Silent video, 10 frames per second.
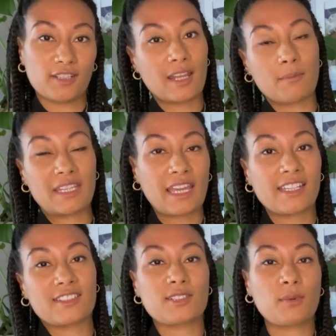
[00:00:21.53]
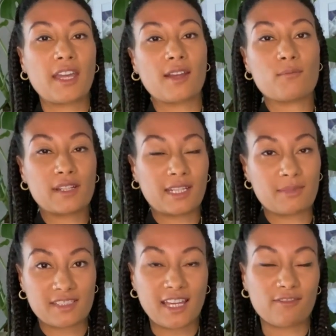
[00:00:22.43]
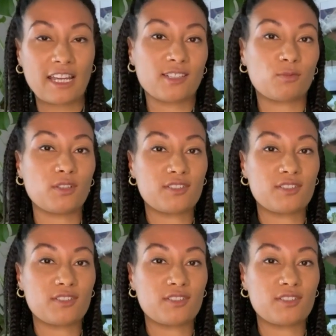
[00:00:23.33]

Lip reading: Let me get into it. My name is Sarah Edwards.